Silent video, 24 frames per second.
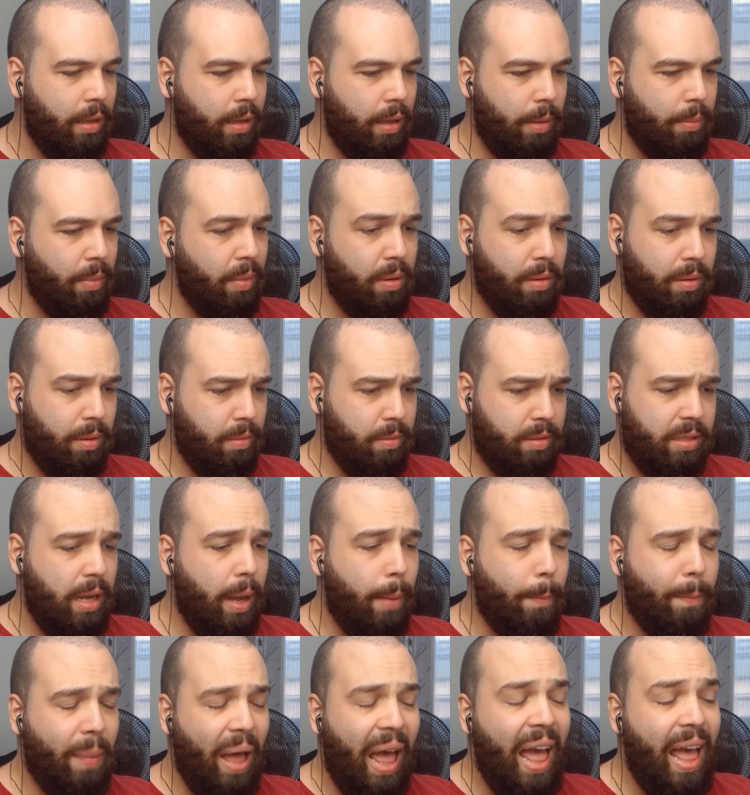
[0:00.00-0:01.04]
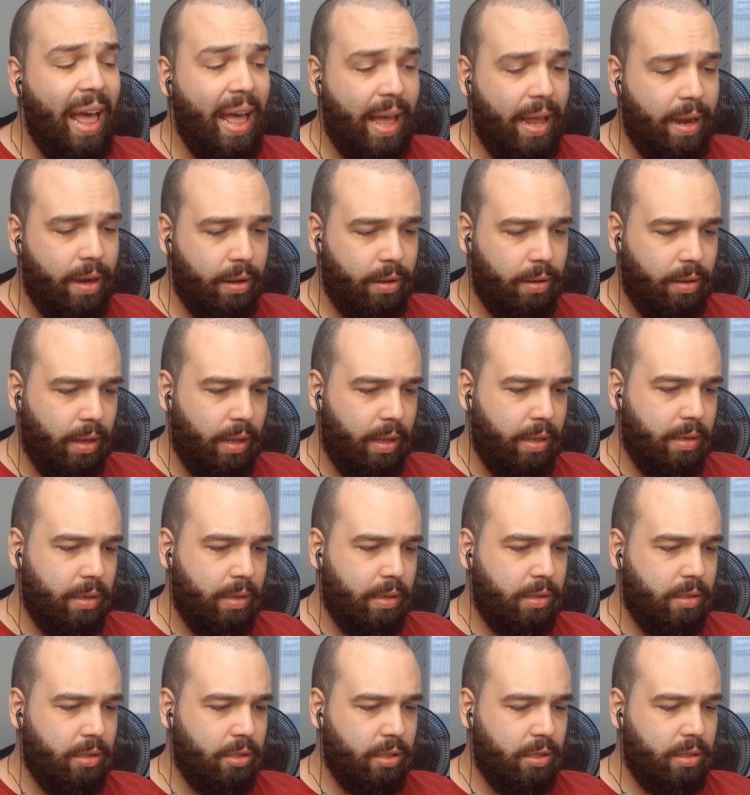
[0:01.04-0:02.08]
I'm, it's not bad.
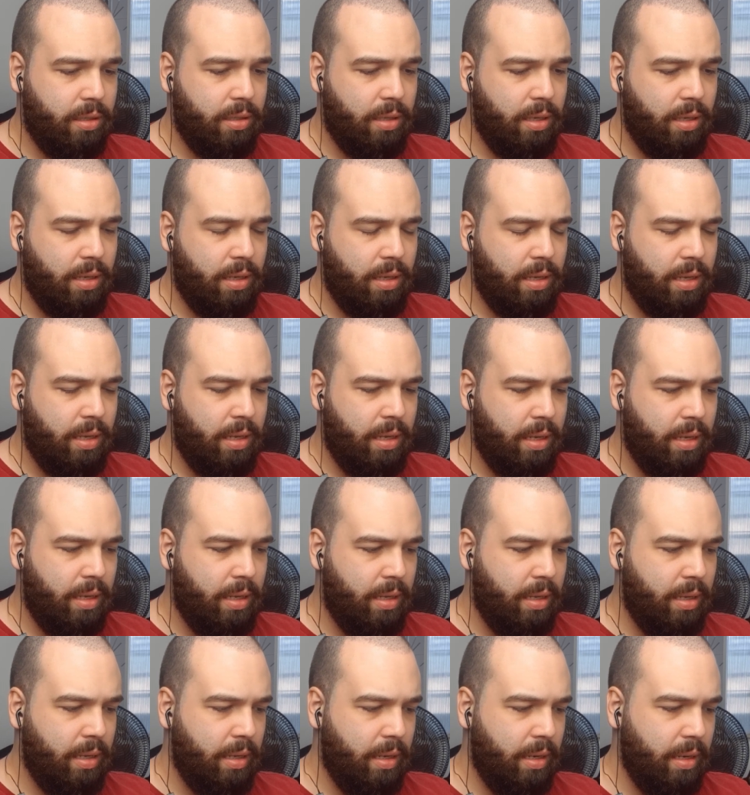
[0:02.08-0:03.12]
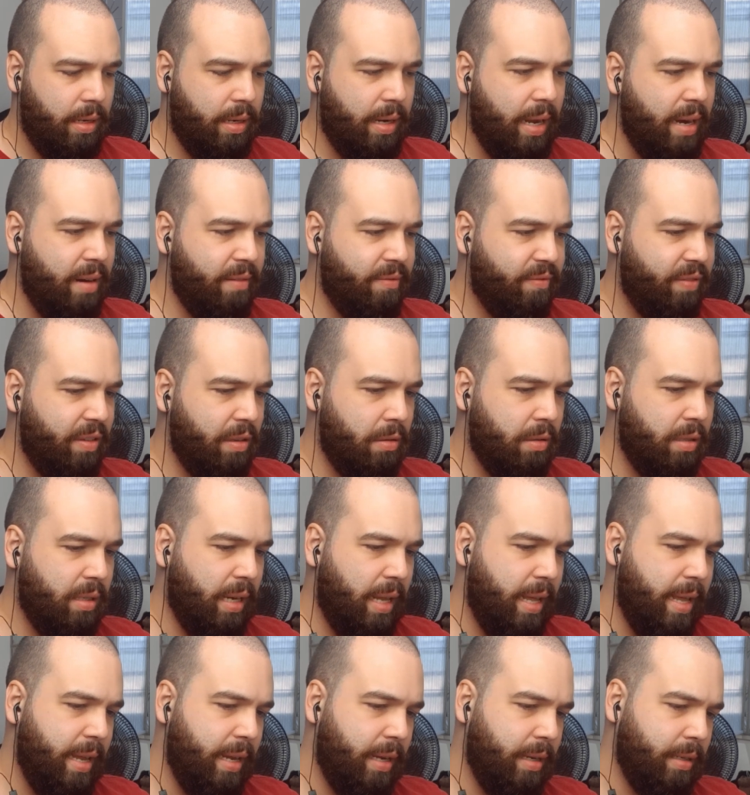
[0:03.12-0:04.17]
it's just uh it kind of feels
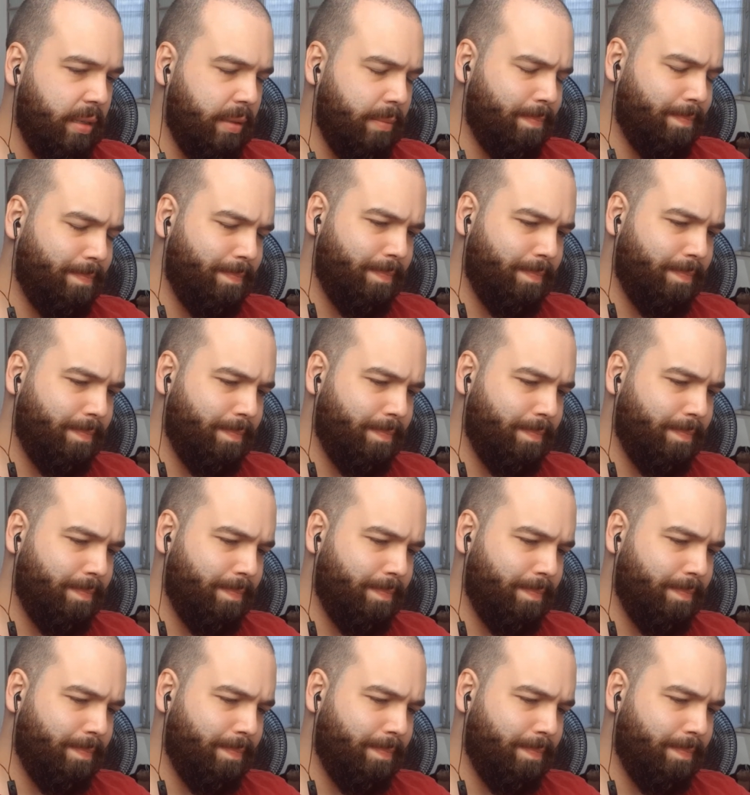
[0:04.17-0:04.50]
like